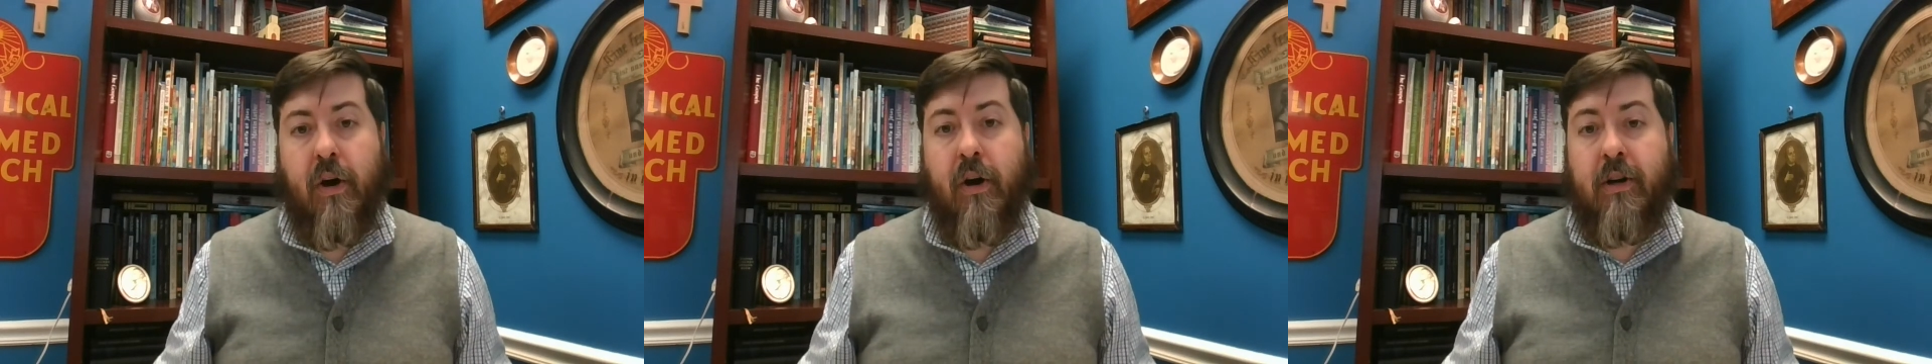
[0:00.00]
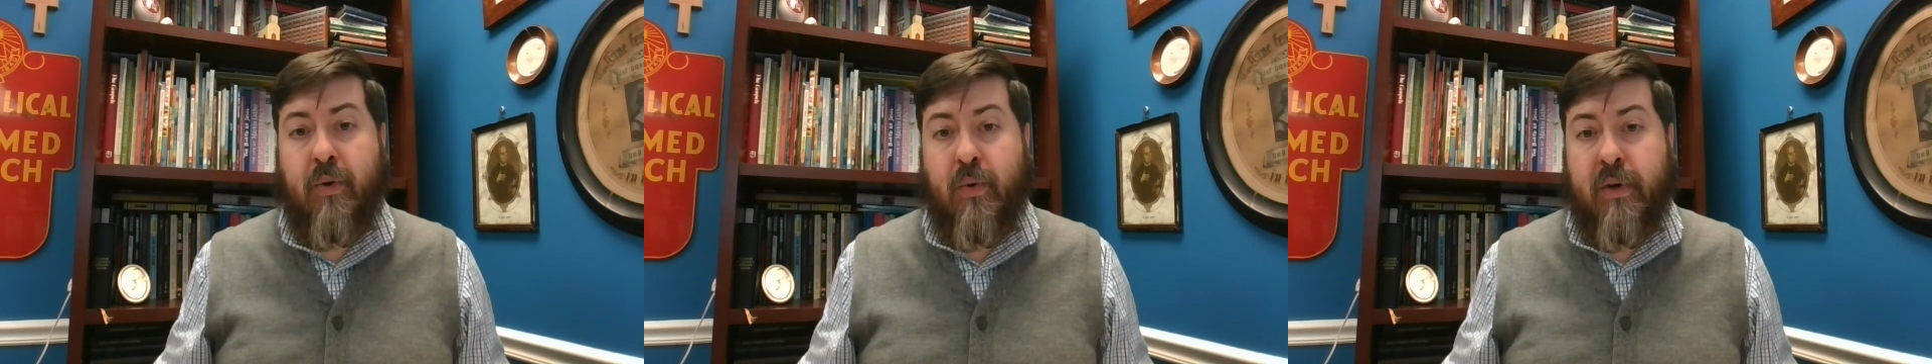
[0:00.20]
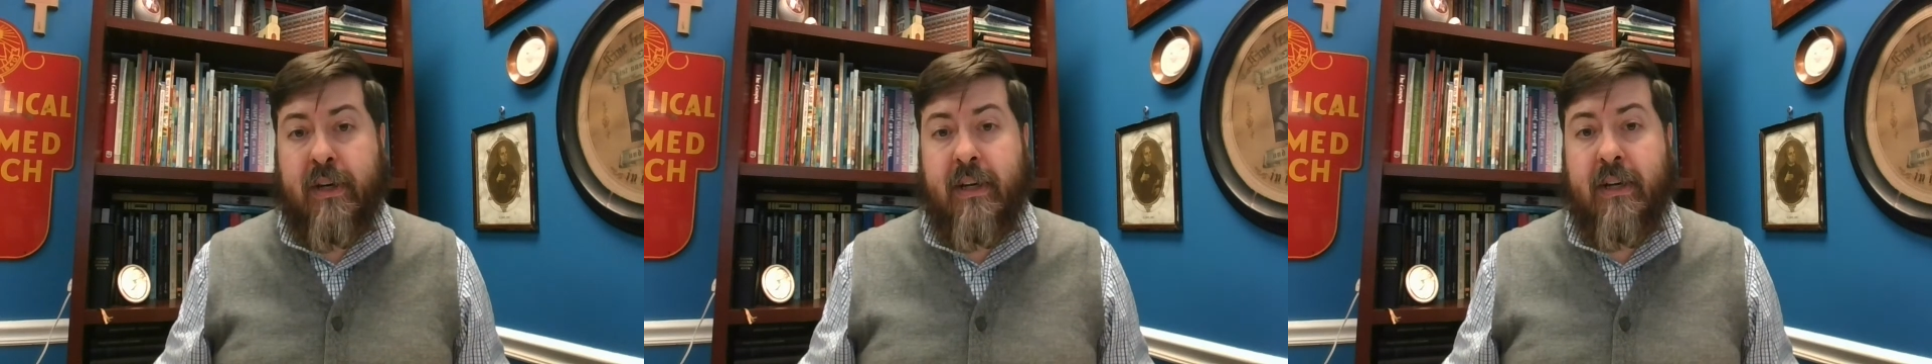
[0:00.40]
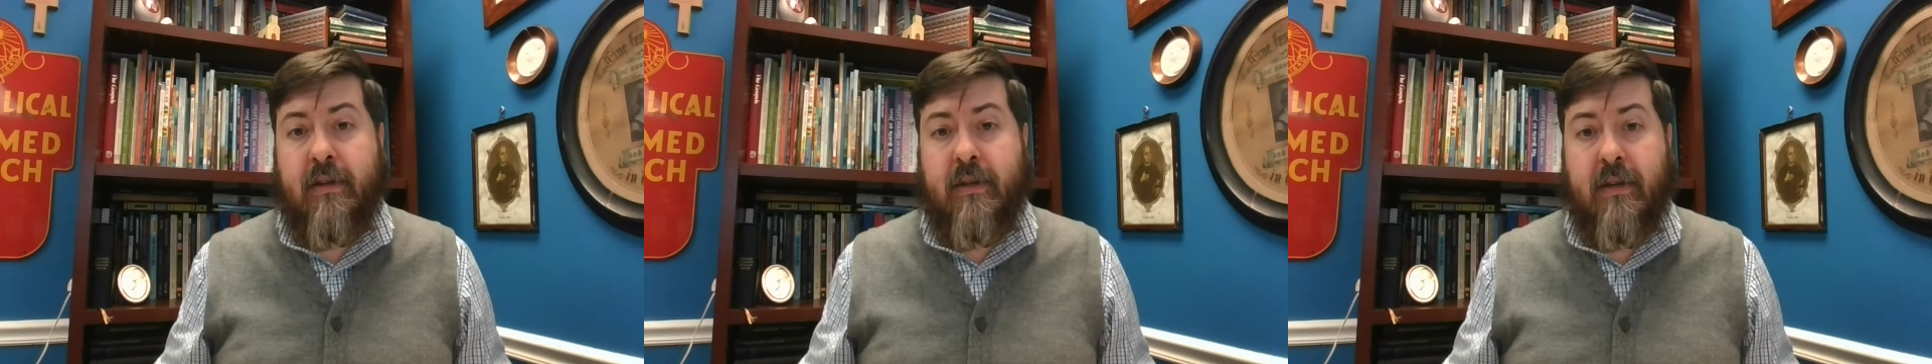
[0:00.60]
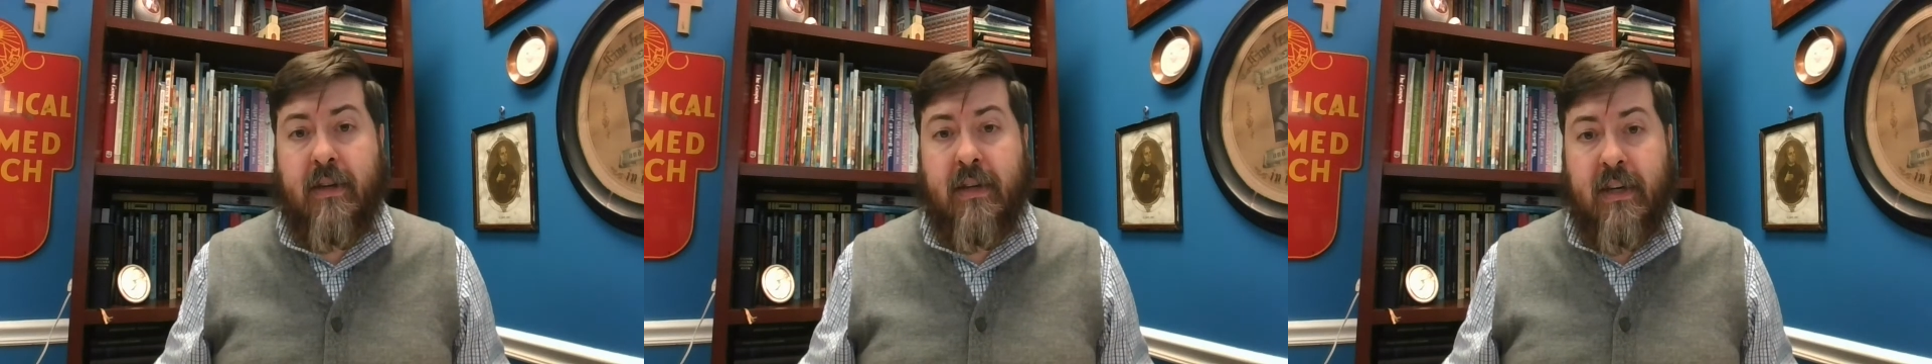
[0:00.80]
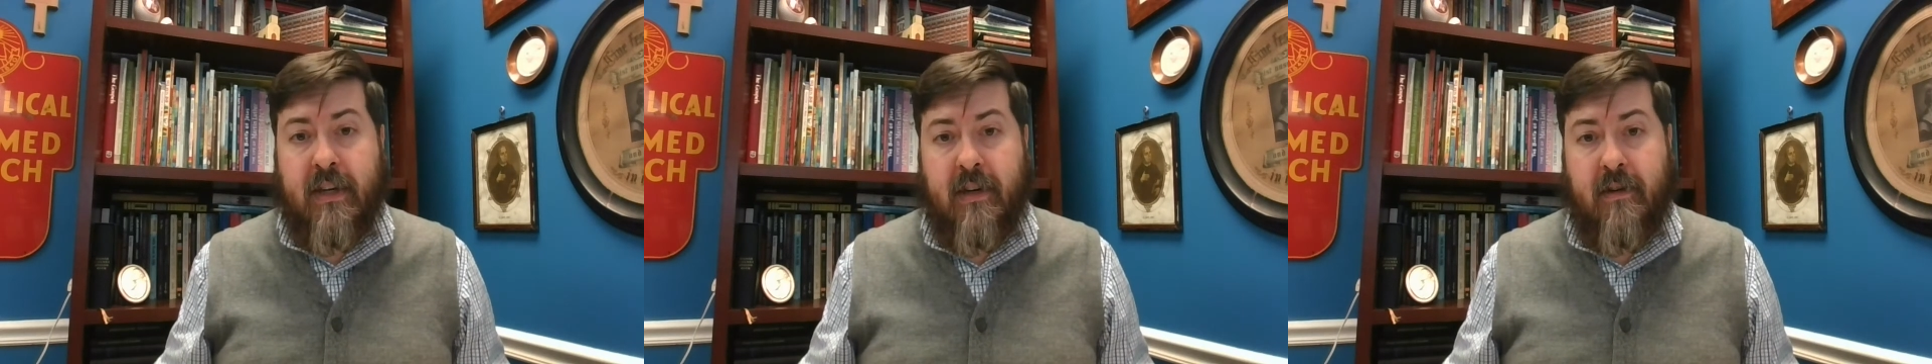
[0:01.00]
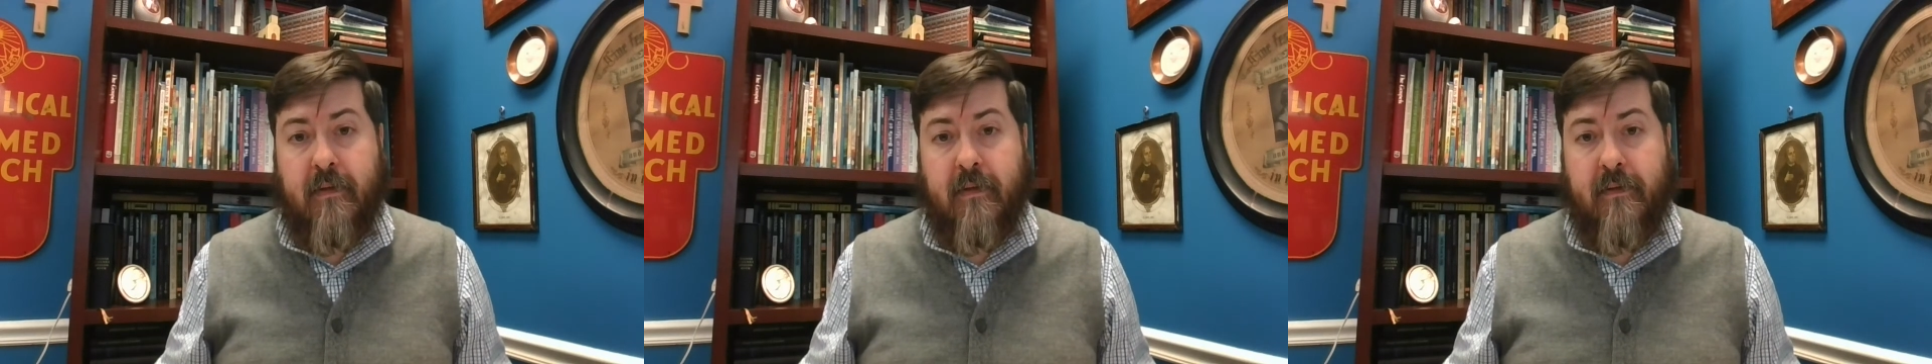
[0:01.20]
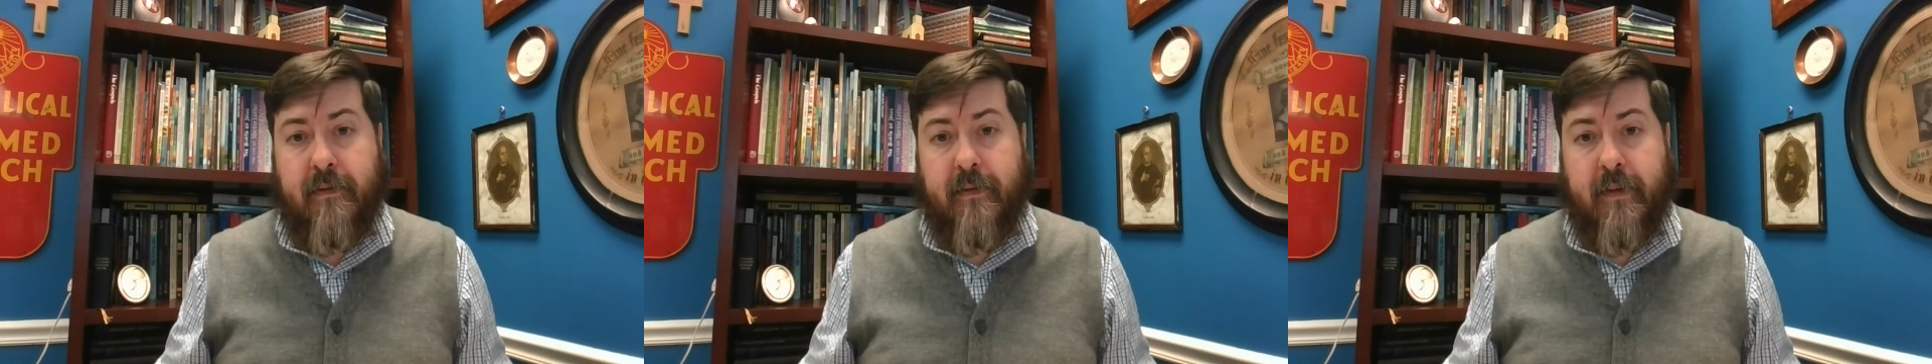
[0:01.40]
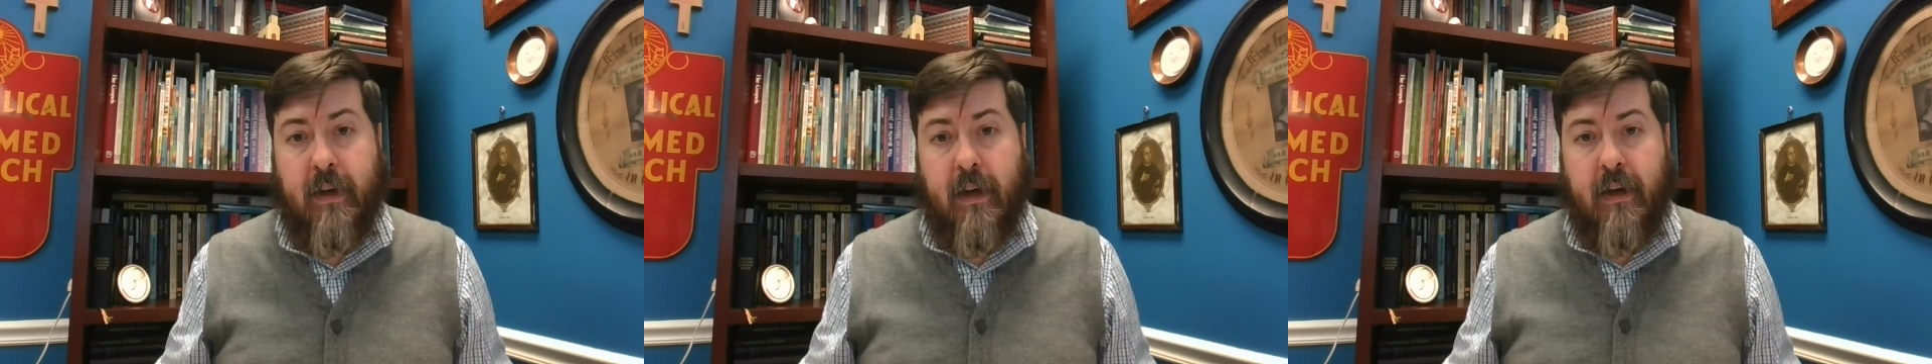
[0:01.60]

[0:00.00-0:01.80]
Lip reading: are going to give